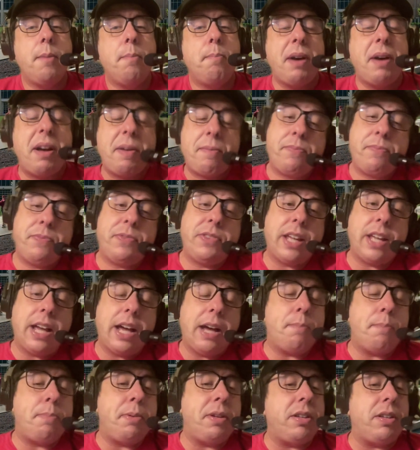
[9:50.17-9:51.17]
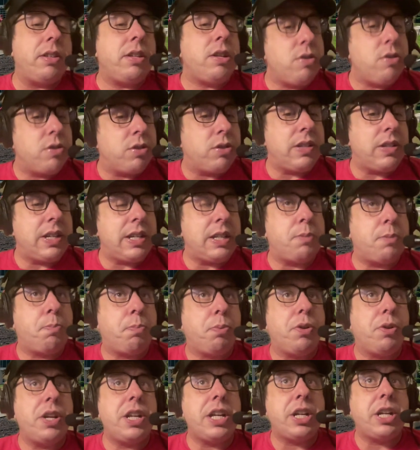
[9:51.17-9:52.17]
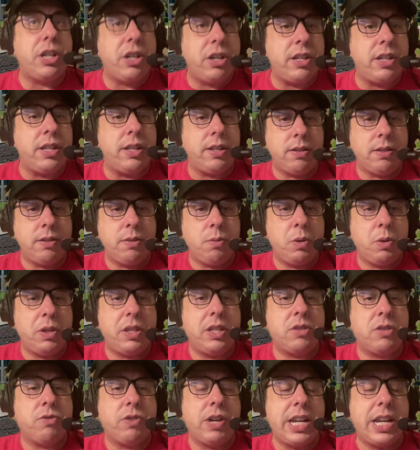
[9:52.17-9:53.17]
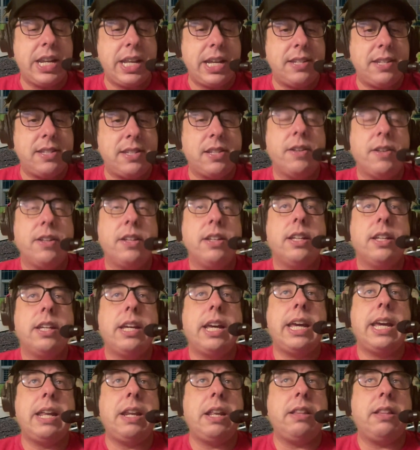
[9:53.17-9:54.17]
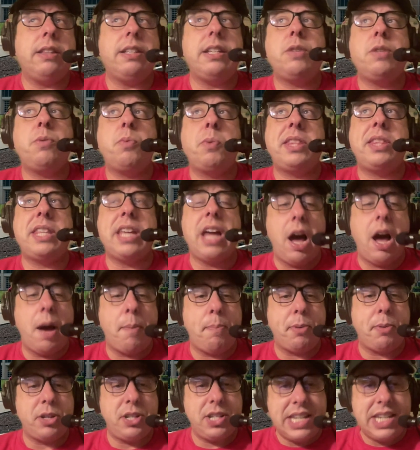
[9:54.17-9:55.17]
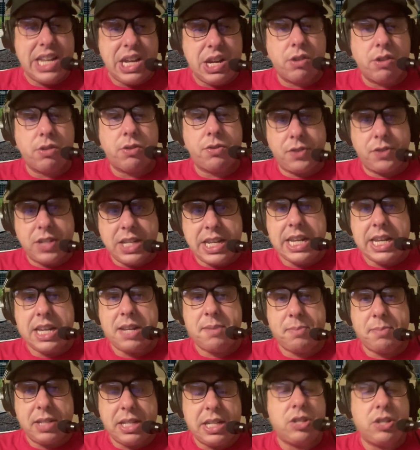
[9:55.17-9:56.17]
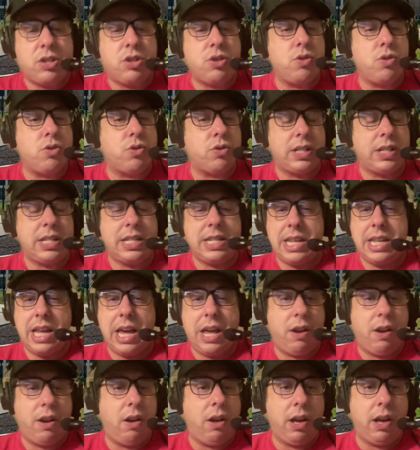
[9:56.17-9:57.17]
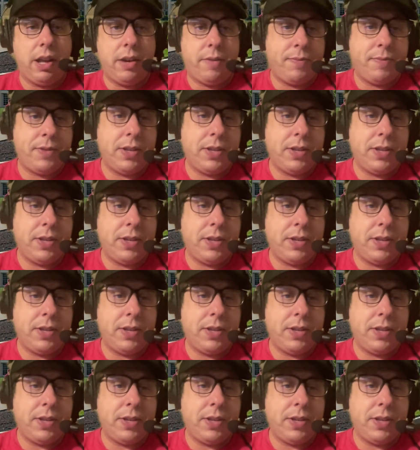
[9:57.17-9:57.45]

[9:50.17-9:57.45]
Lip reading: But Bill usually is pretty good with his ratings. And at least with the upper tiers teams, he's usually dead on.